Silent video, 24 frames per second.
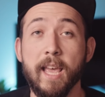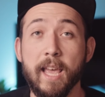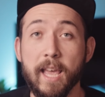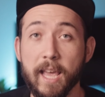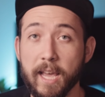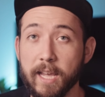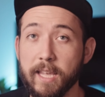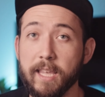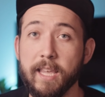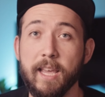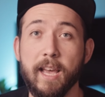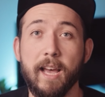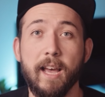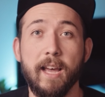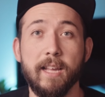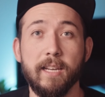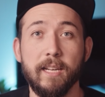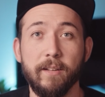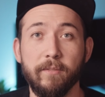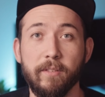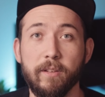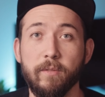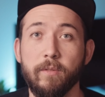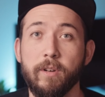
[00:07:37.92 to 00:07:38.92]
heck yeah, I
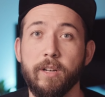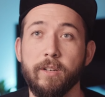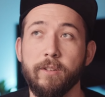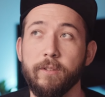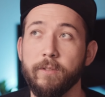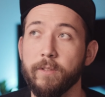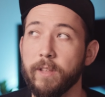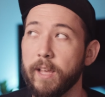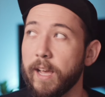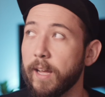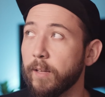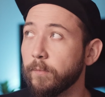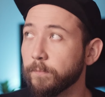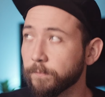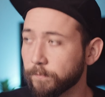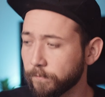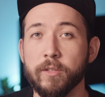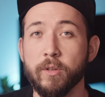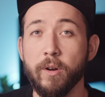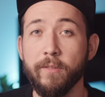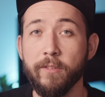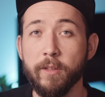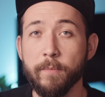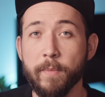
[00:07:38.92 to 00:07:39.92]
definitely want to do that.
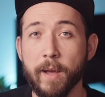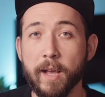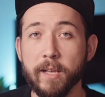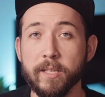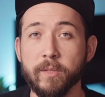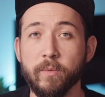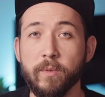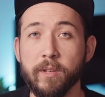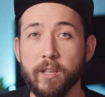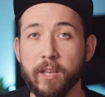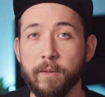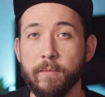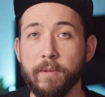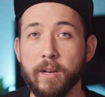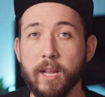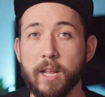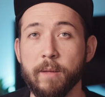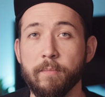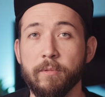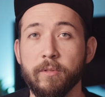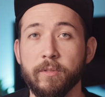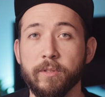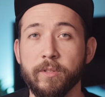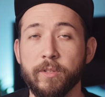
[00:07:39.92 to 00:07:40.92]
So over the past week, I've been
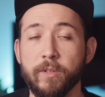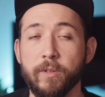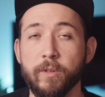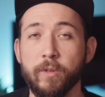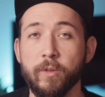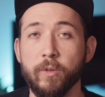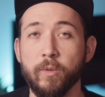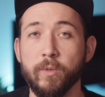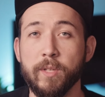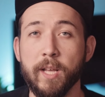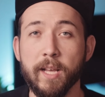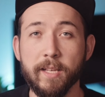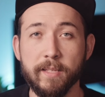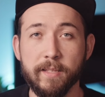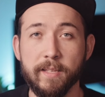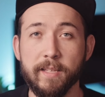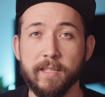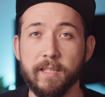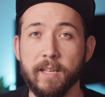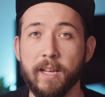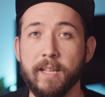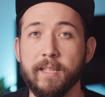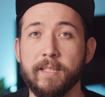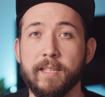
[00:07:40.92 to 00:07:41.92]
able to test
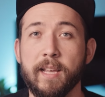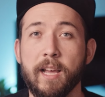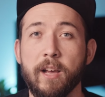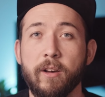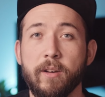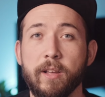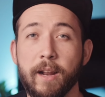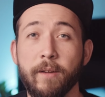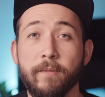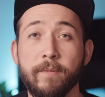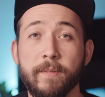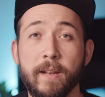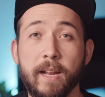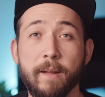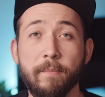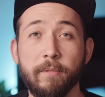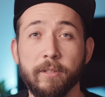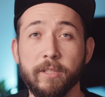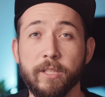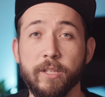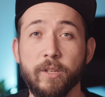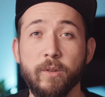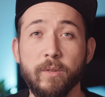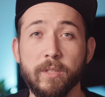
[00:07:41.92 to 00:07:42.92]
these lights out, and I've been
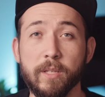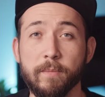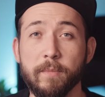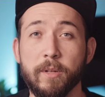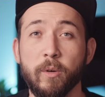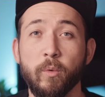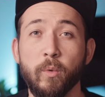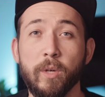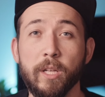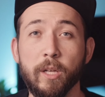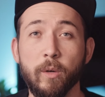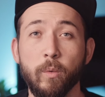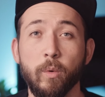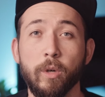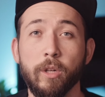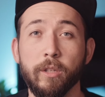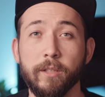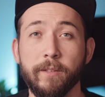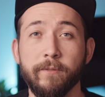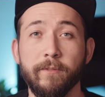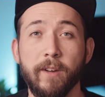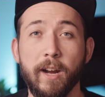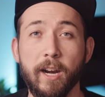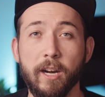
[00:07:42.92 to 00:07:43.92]
able to use them in
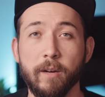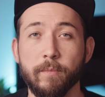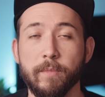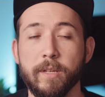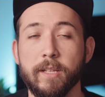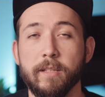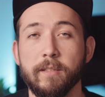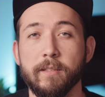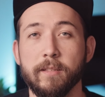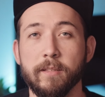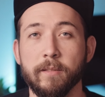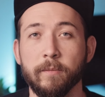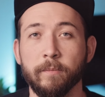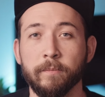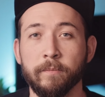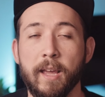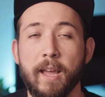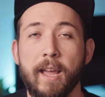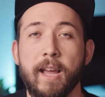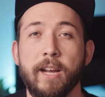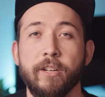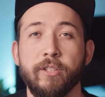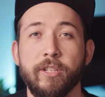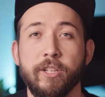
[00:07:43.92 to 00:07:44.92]
real-world environments.
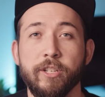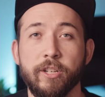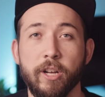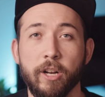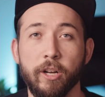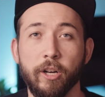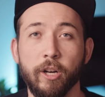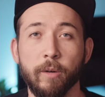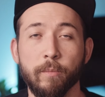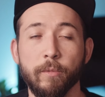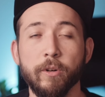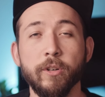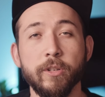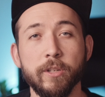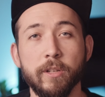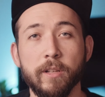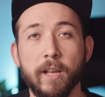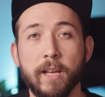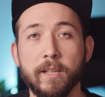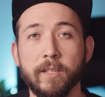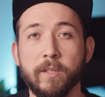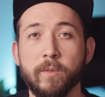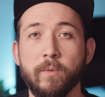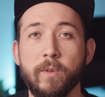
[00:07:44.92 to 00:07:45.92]
I actually shot a commercial
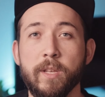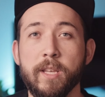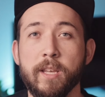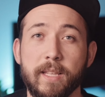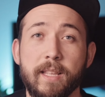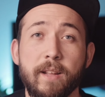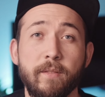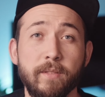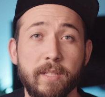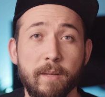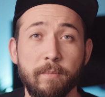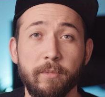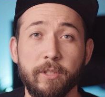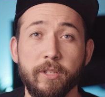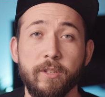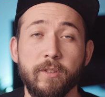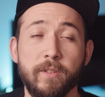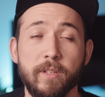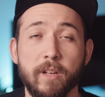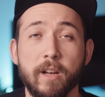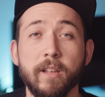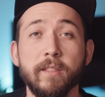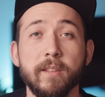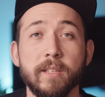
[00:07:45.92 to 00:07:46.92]
last week, and then I was able to
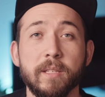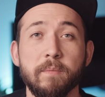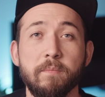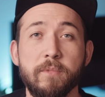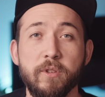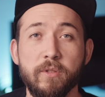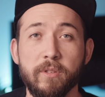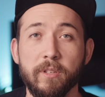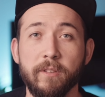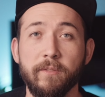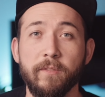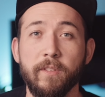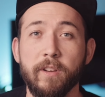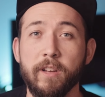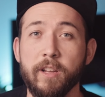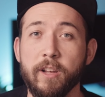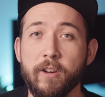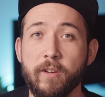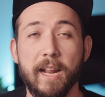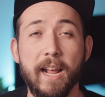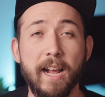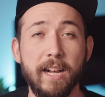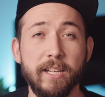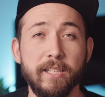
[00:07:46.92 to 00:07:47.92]
use it on this music
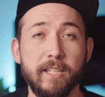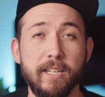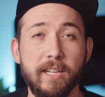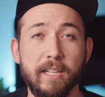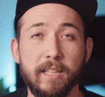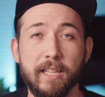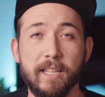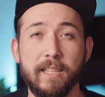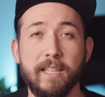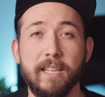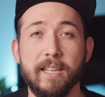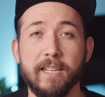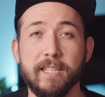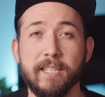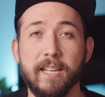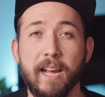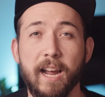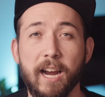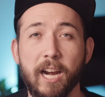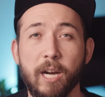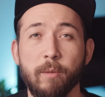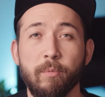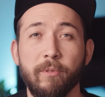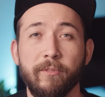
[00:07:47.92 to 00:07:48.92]
video, and I actually lit the
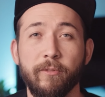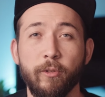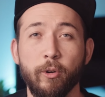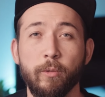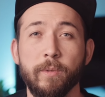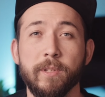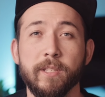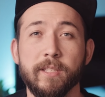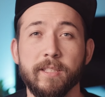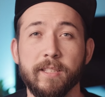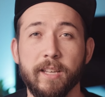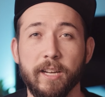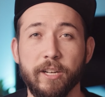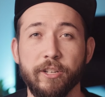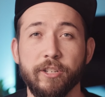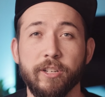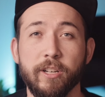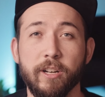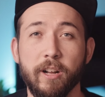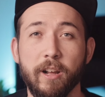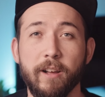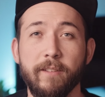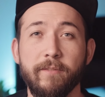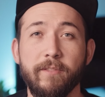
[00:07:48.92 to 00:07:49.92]
entire performance
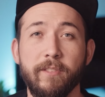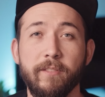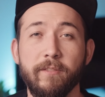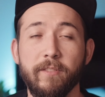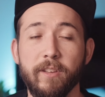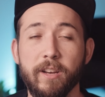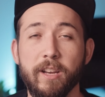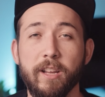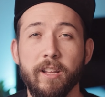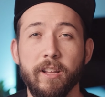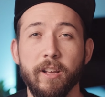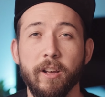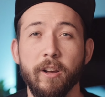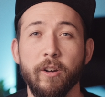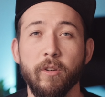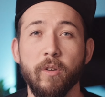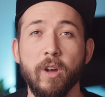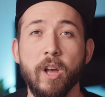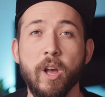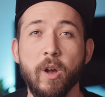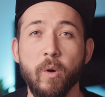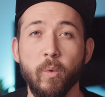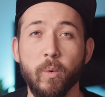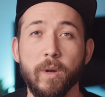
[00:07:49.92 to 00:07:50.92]
section of the video
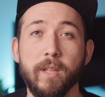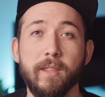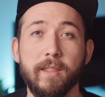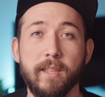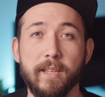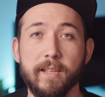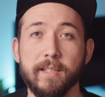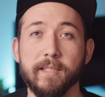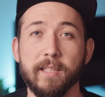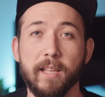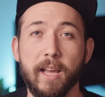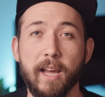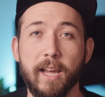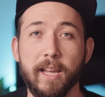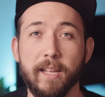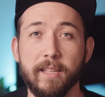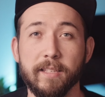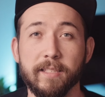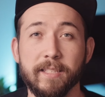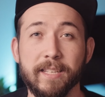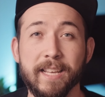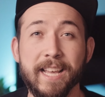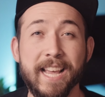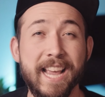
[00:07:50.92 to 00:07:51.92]
with these
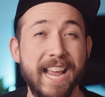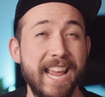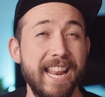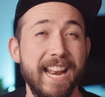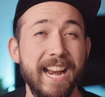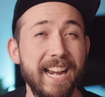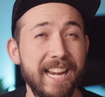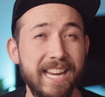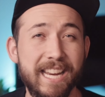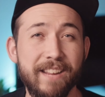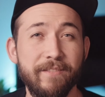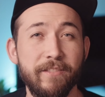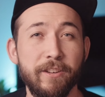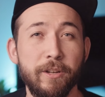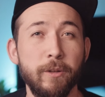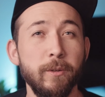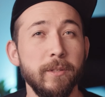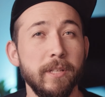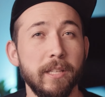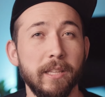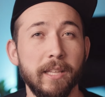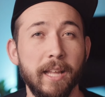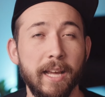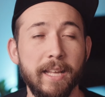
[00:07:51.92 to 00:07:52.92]
lights, and I didn't even
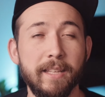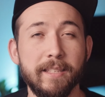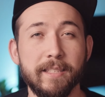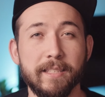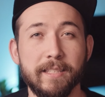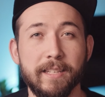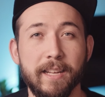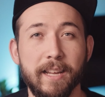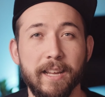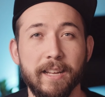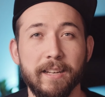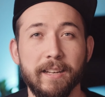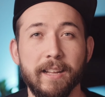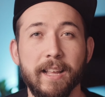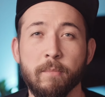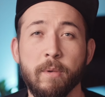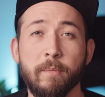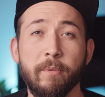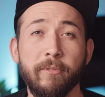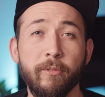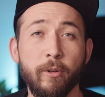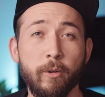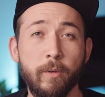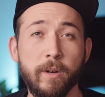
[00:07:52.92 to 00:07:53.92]
use the light stand.
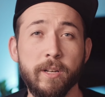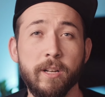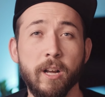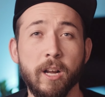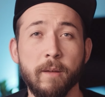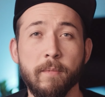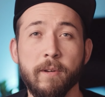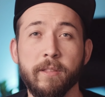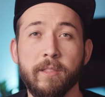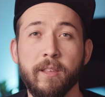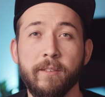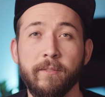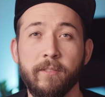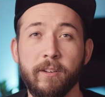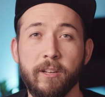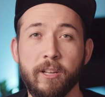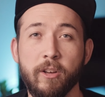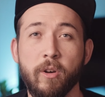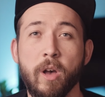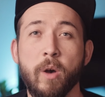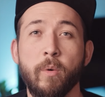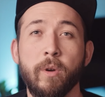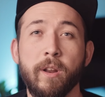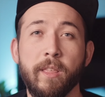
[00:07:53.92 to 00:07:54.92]
But before we talk about that
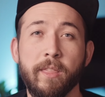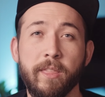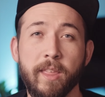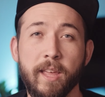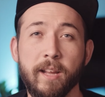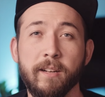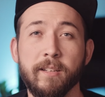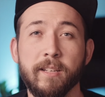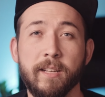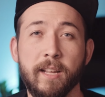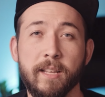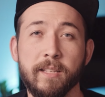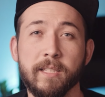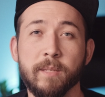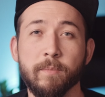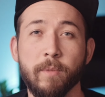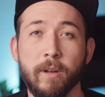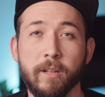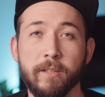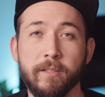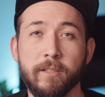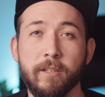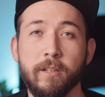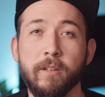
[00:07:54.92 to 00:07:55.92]
video, I want to thank today's
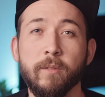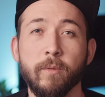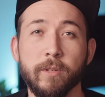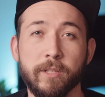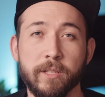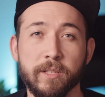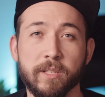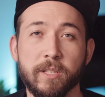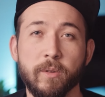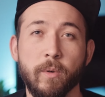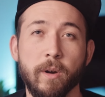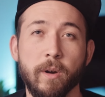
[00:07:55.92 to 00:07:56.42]
sponsor, which is